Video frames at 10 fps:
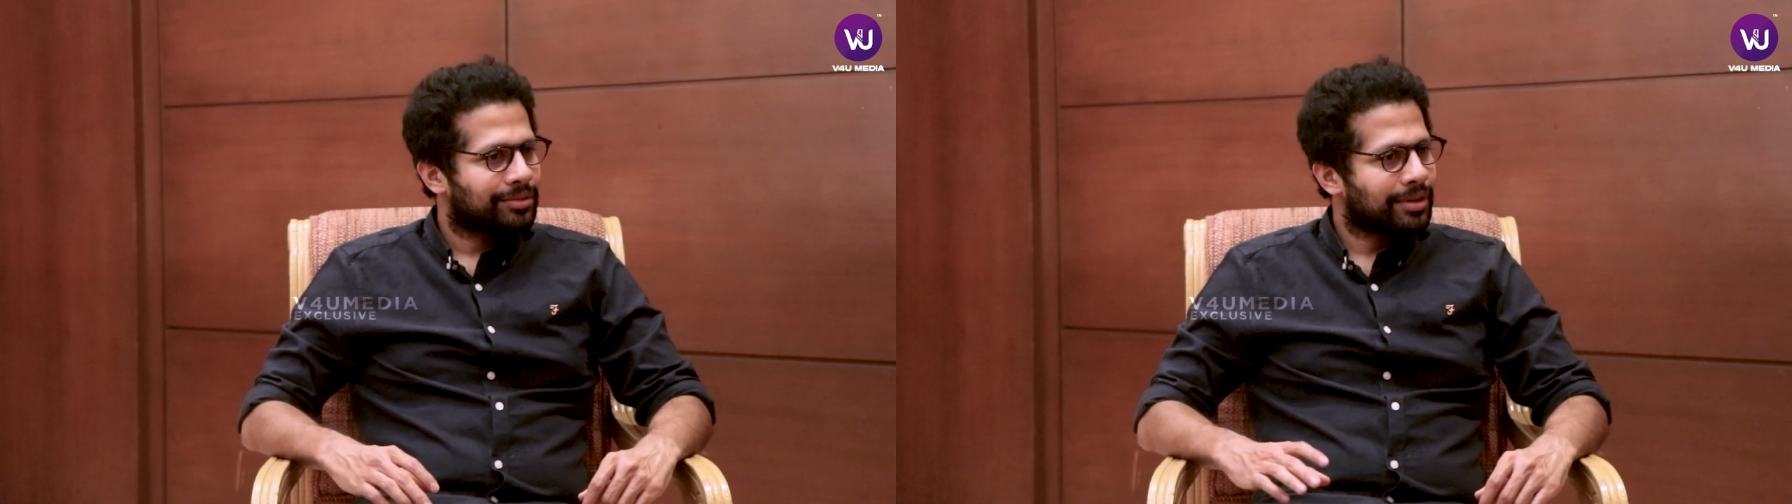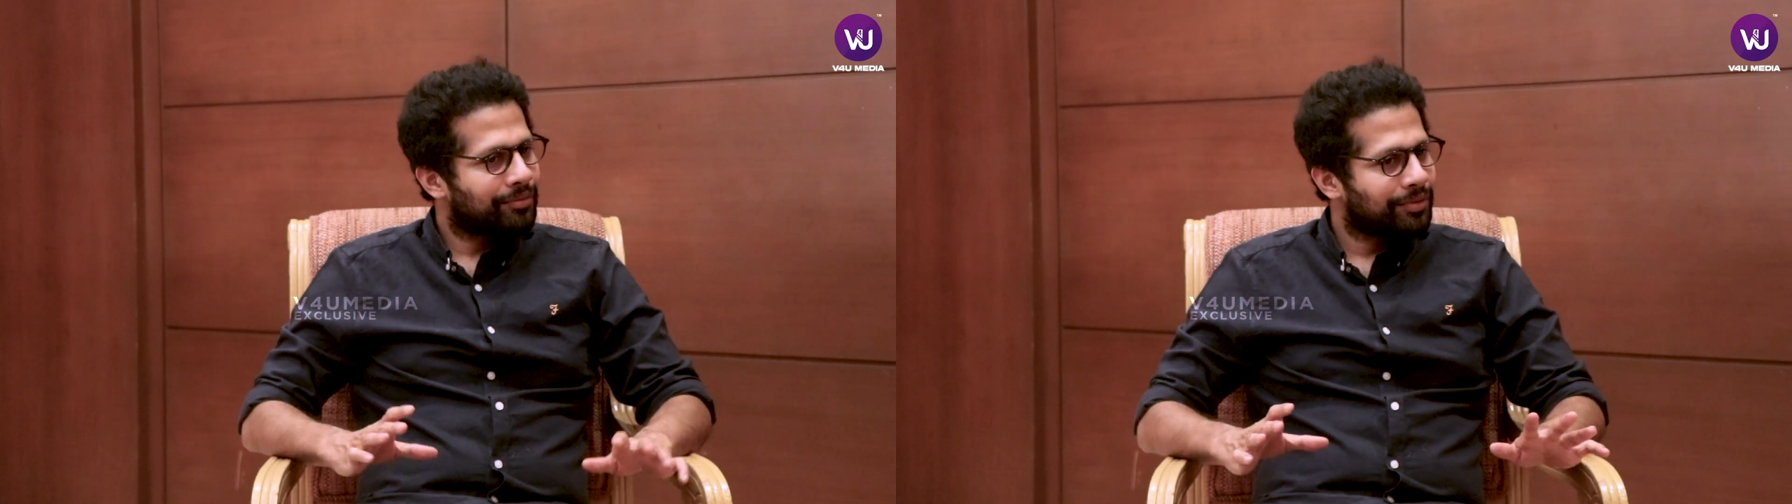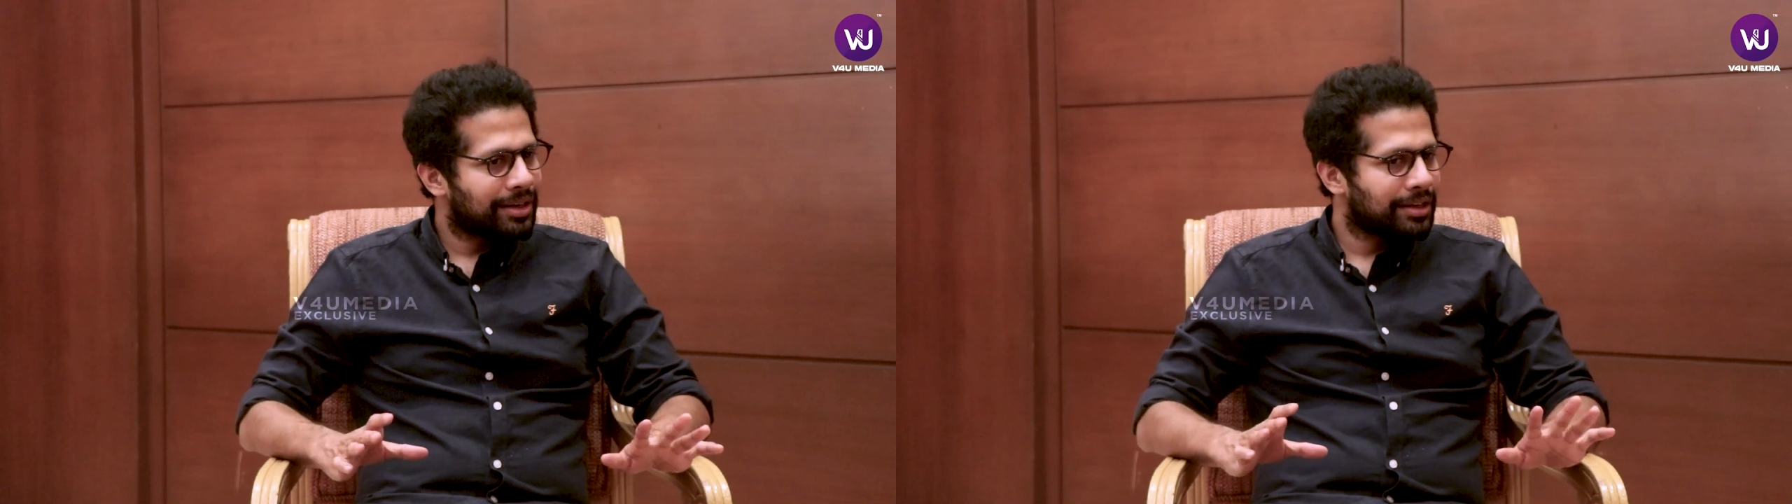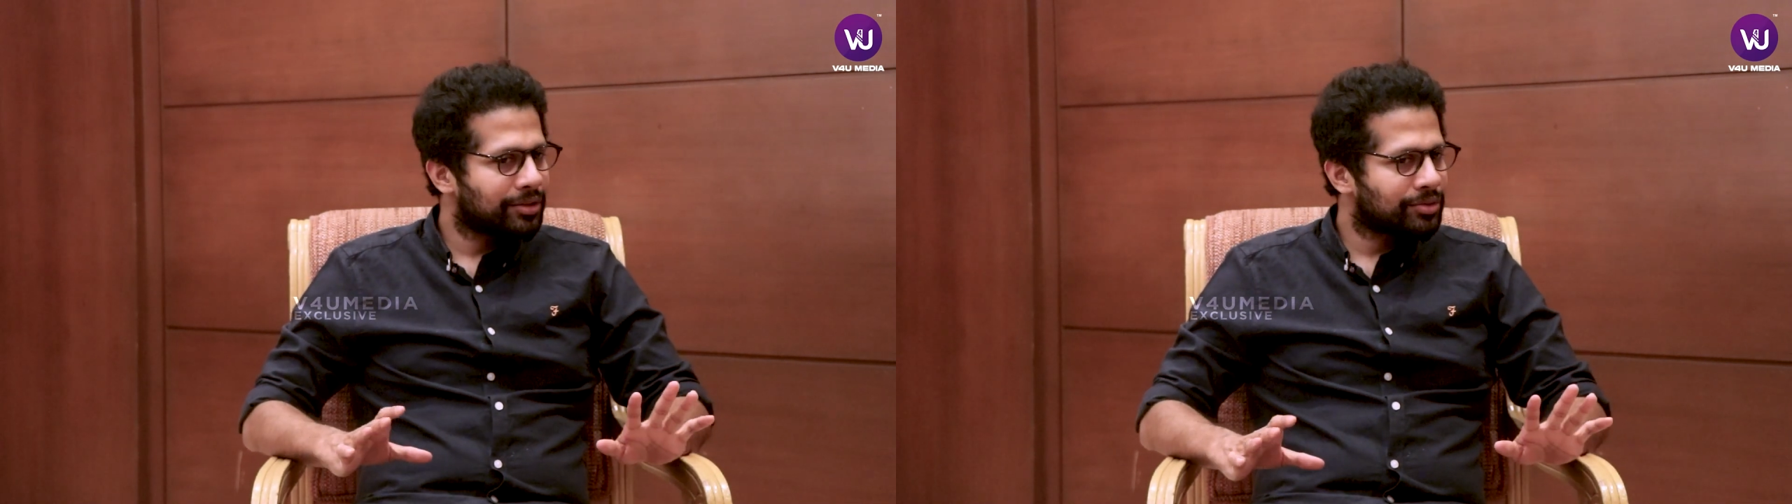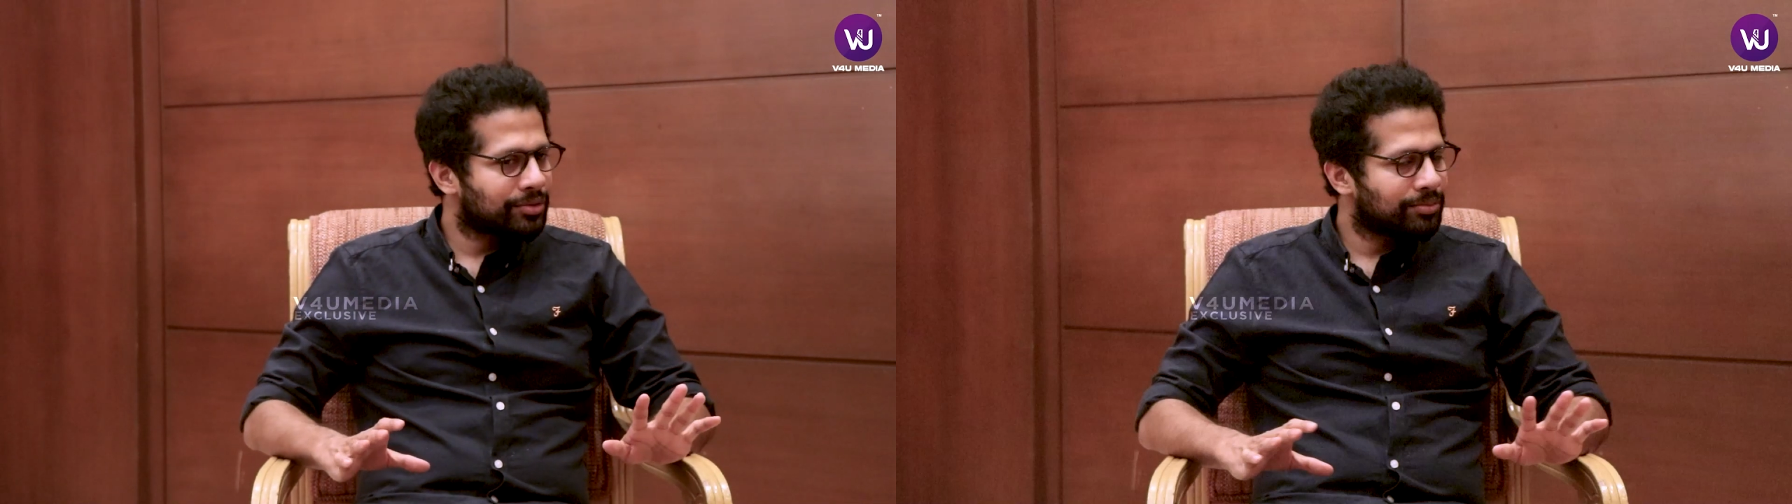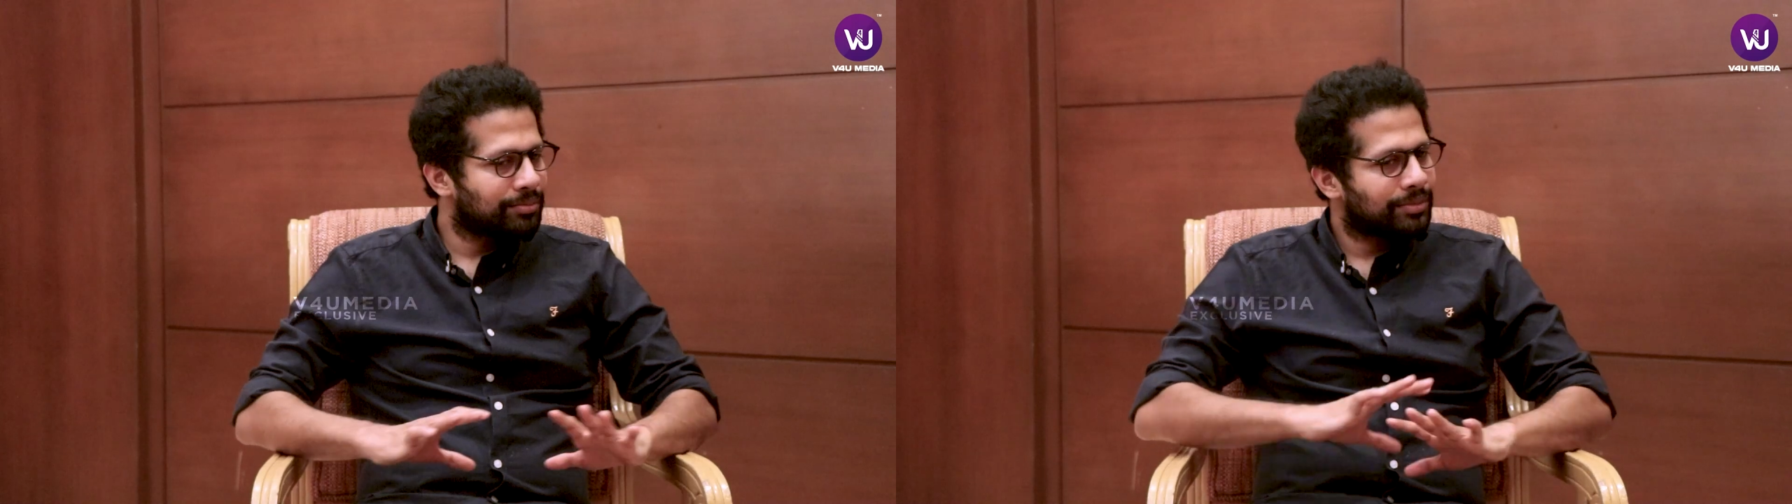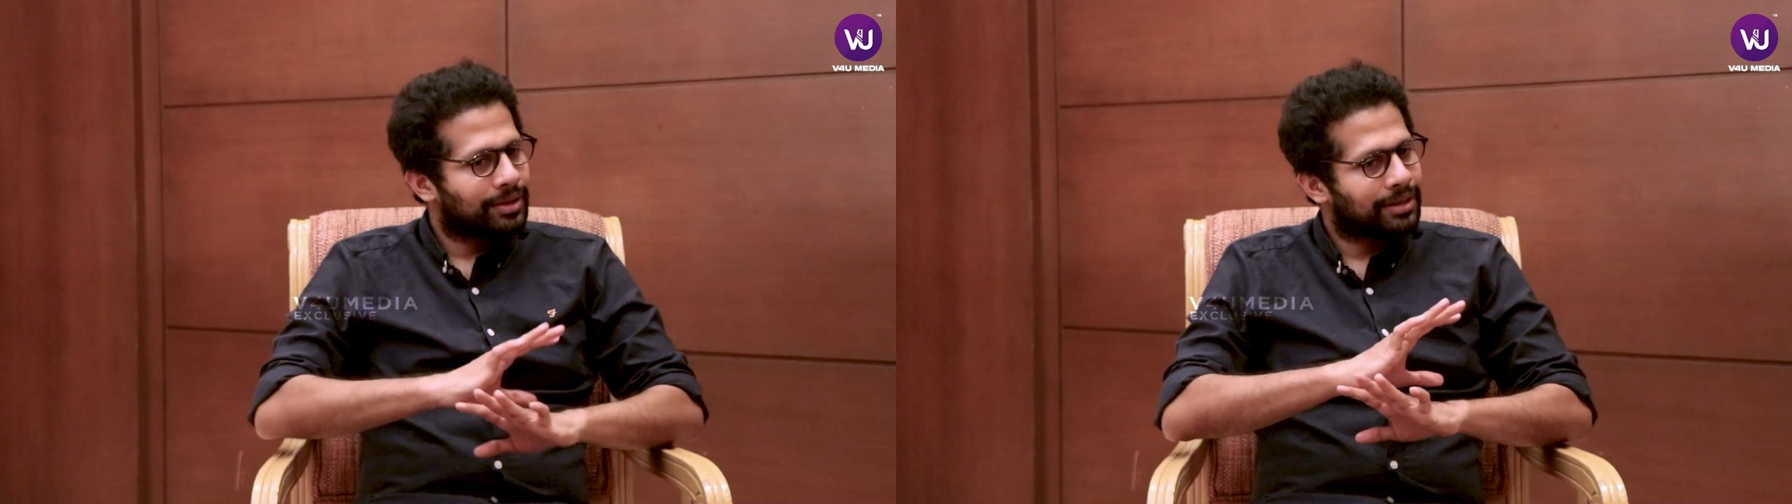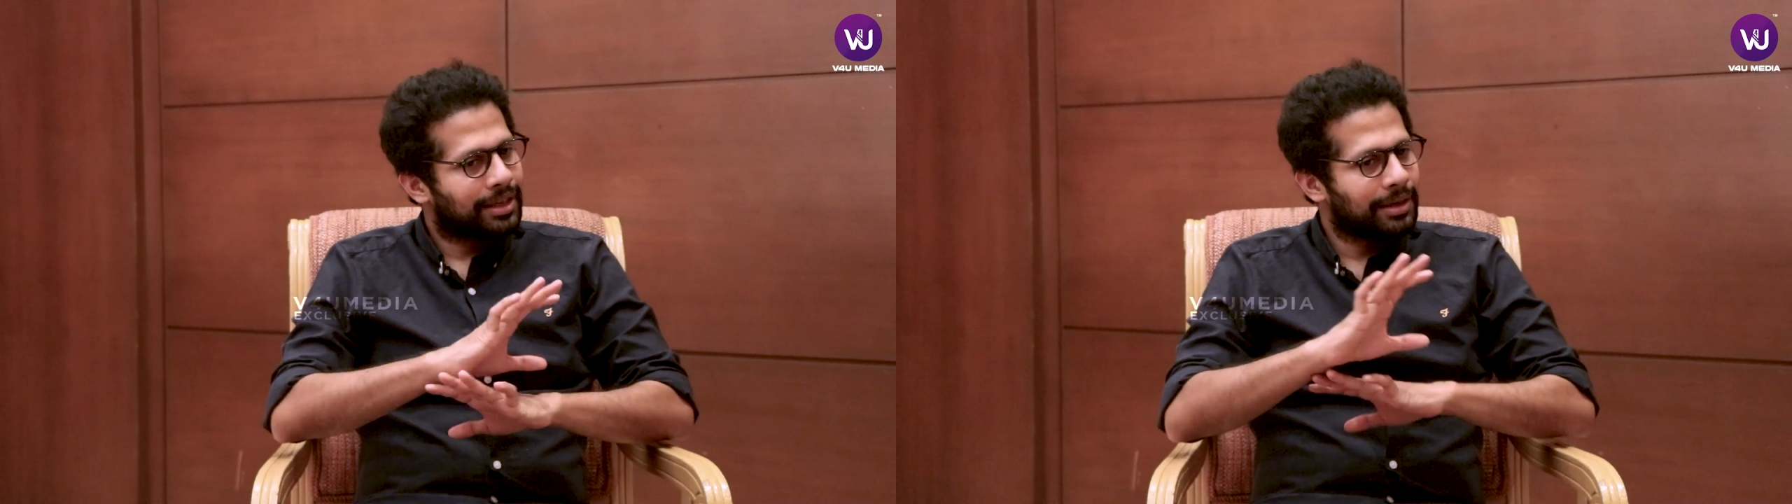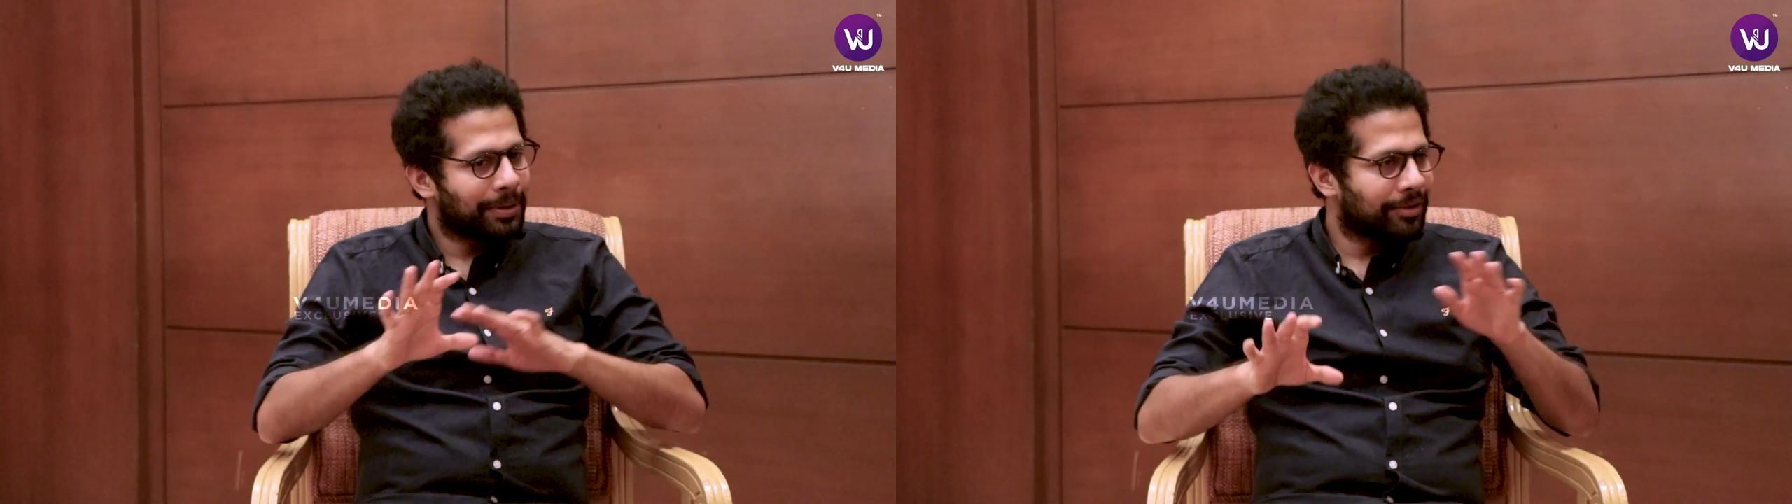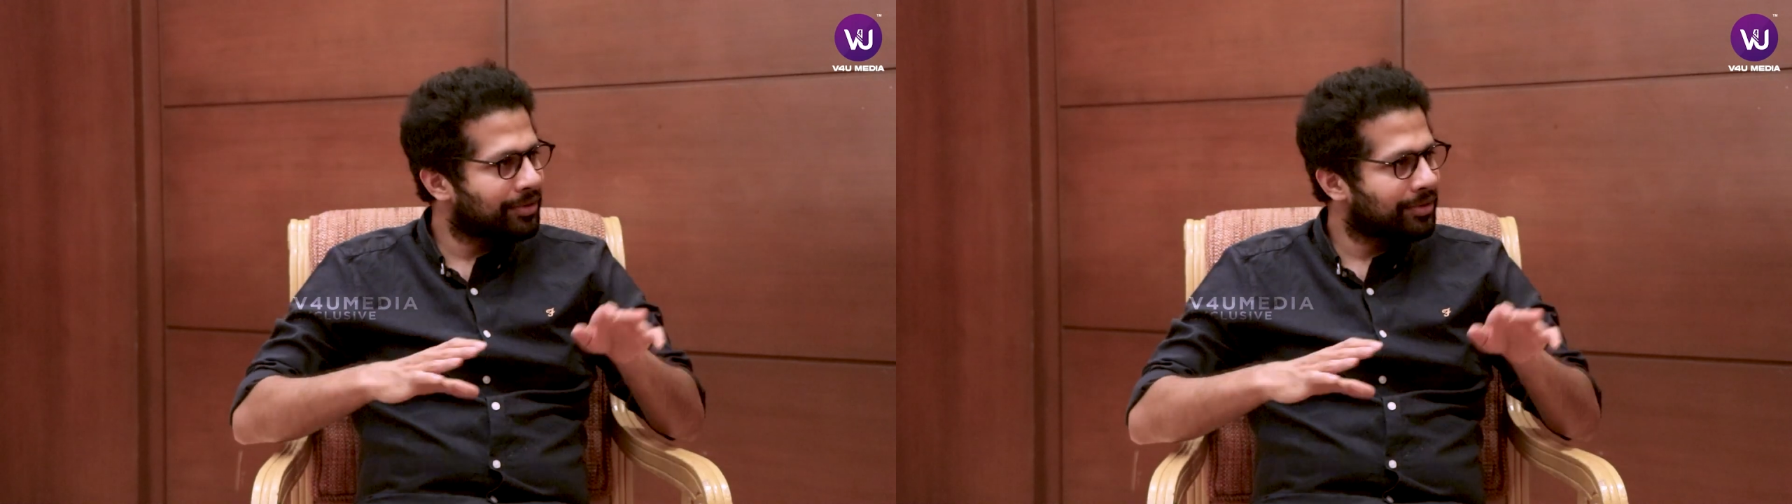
somewhere he used to keep